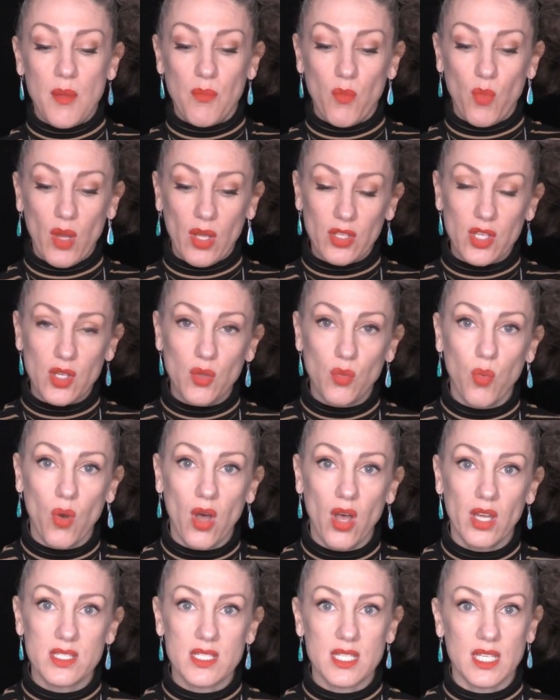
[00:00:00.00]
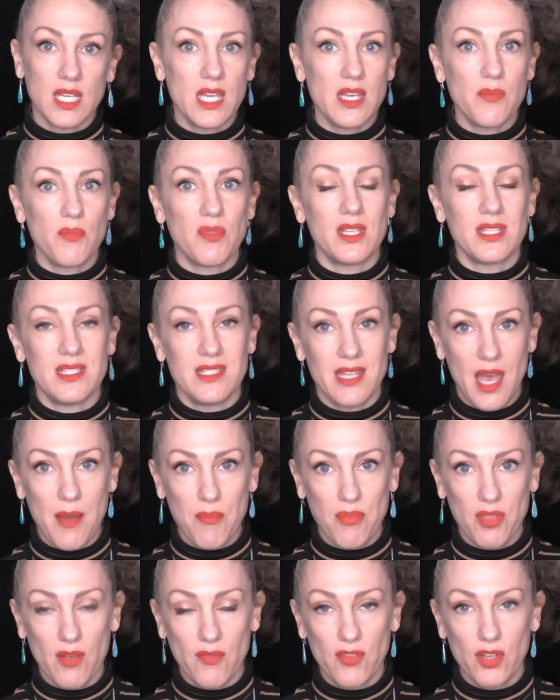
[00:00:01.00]
Well, you want to keep the
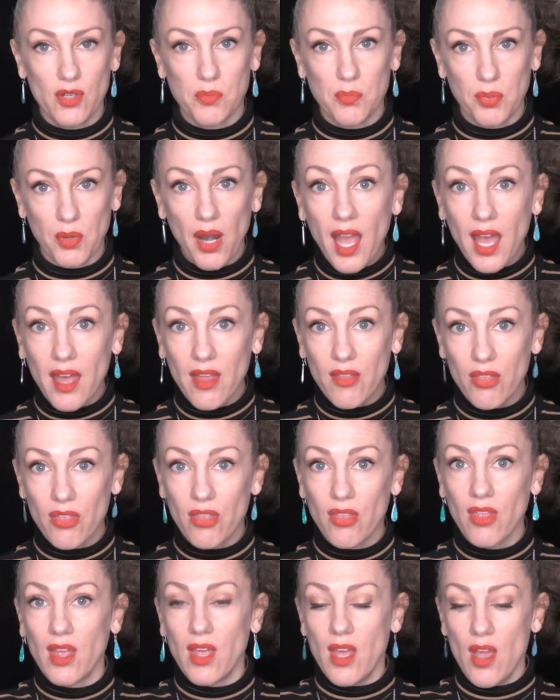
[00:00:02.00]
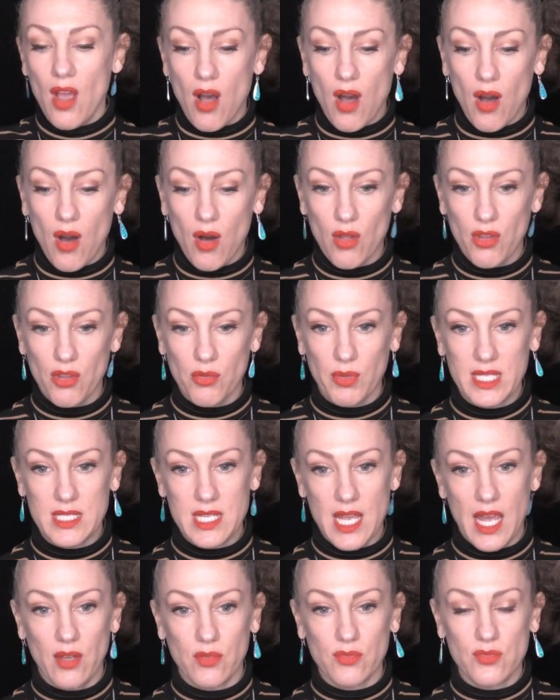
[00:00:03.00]
depth of your breath all the way
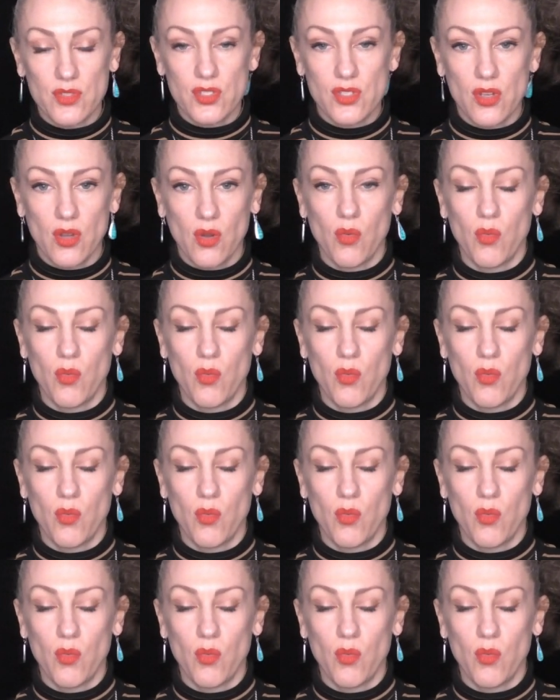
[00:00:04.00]
down. So